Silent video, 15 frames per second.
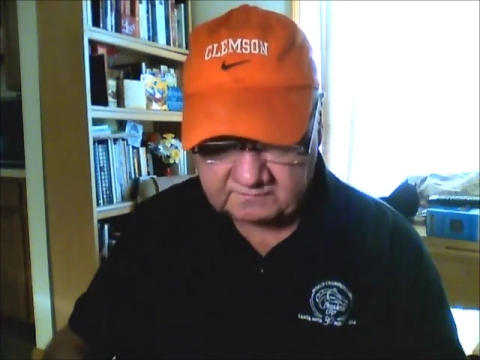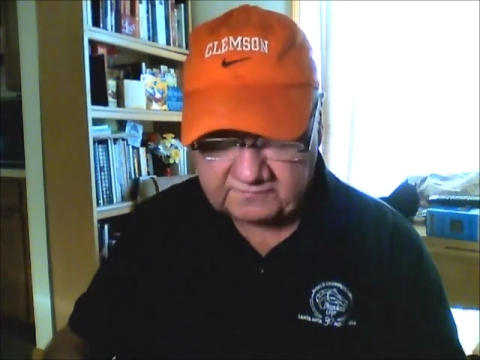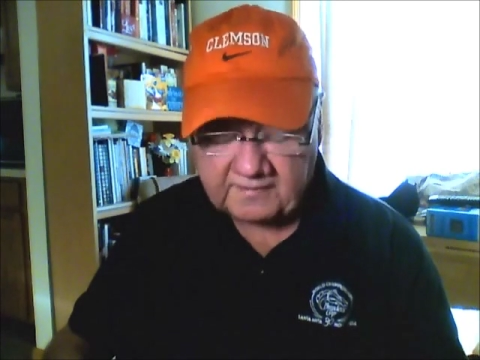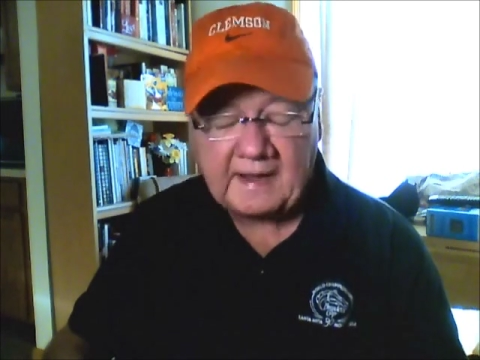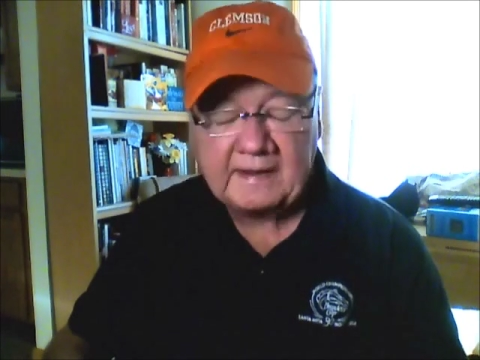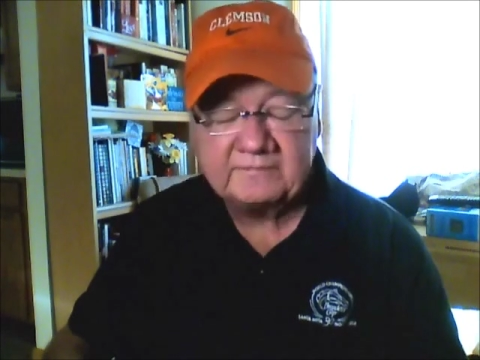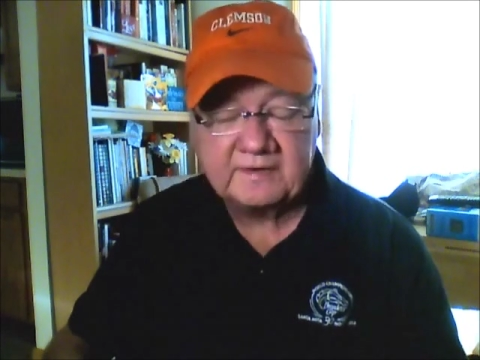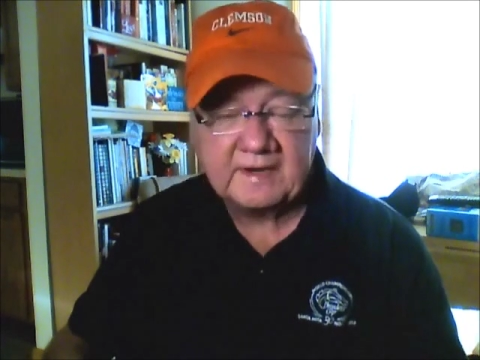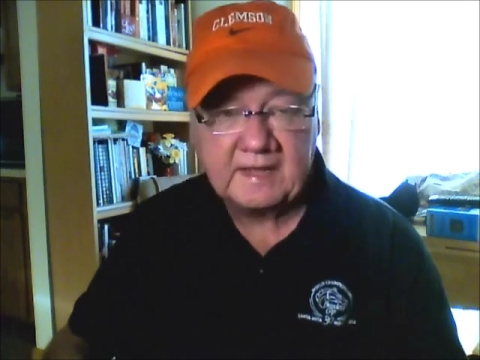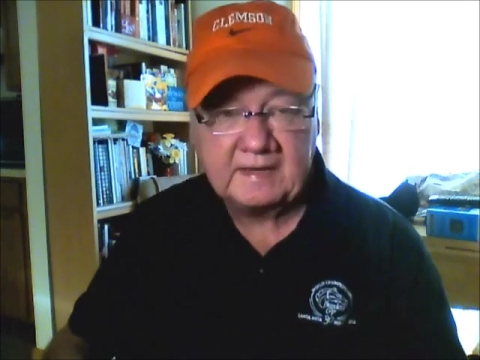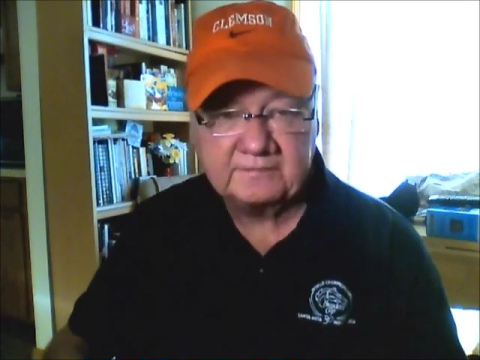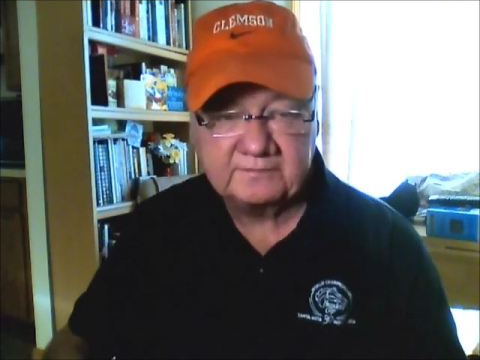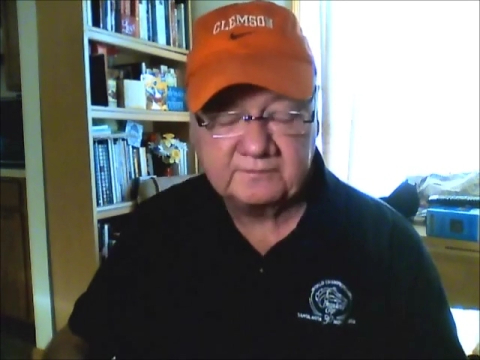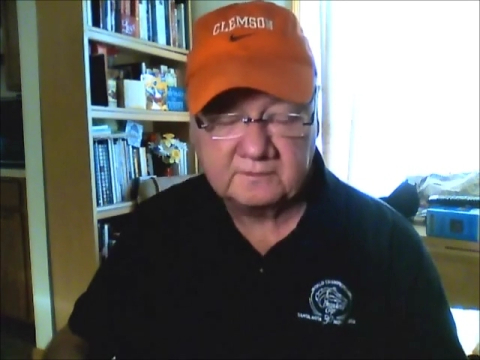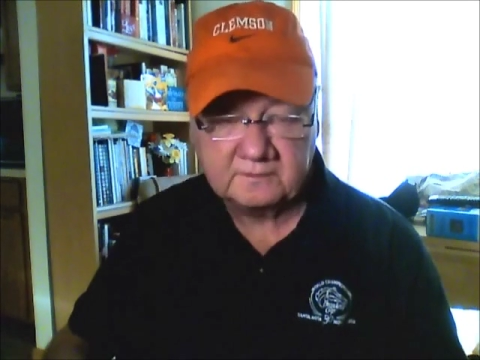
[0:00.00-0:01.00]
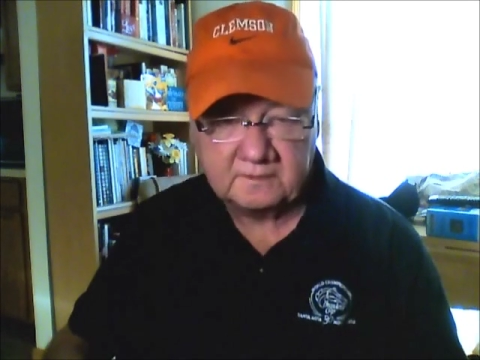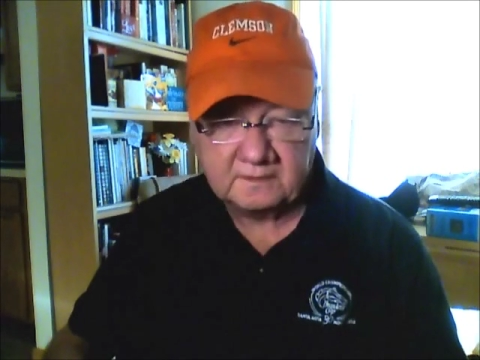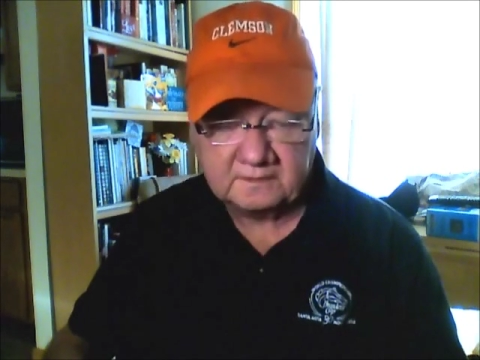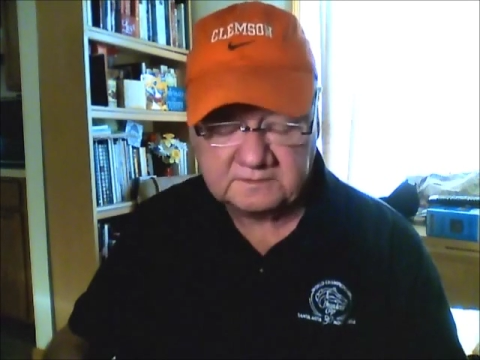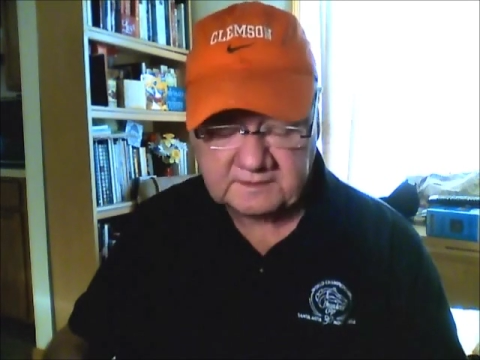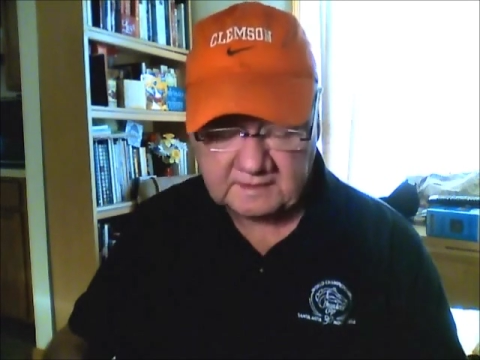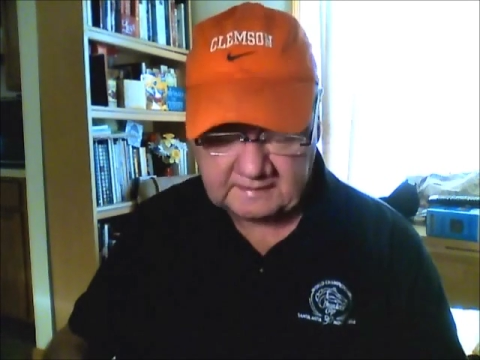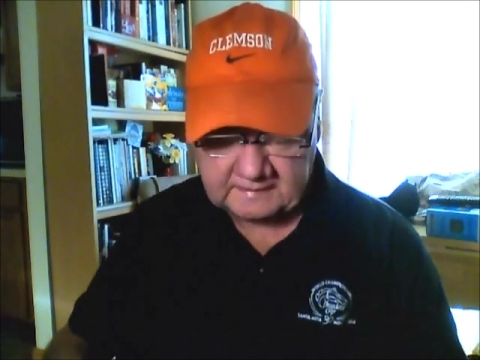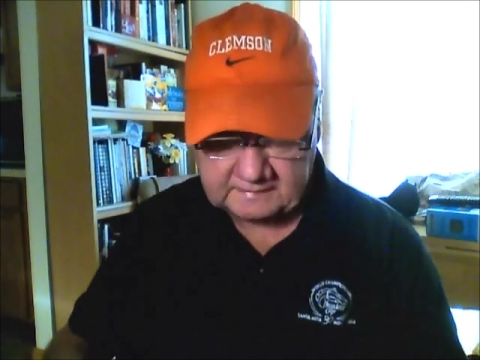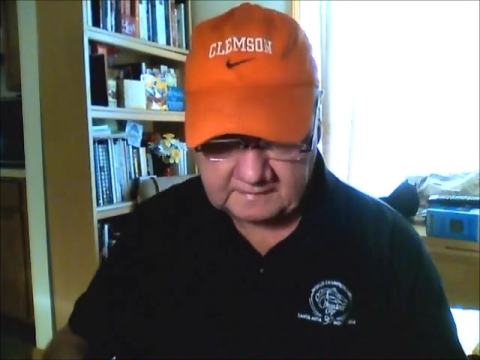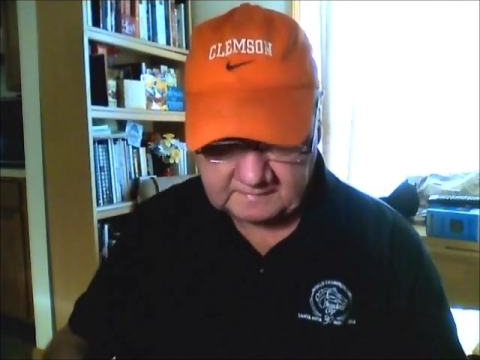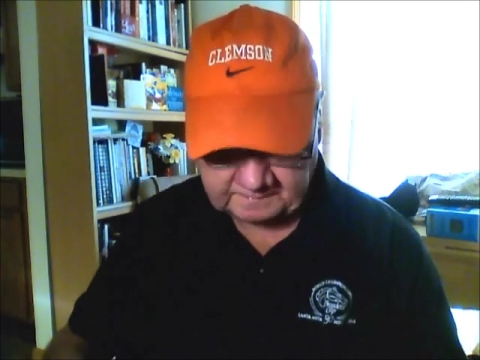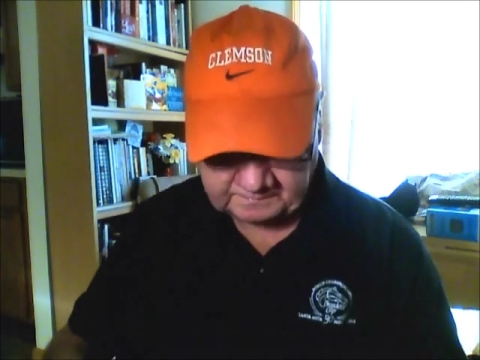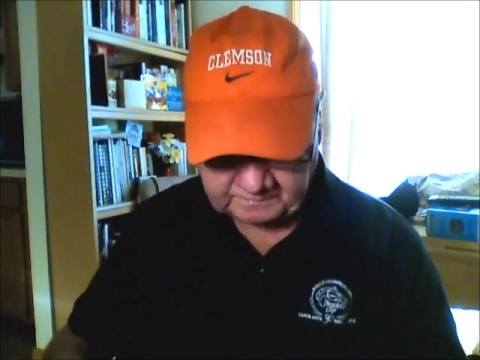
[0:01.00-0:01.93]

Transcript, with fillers: 5.5 furlongs on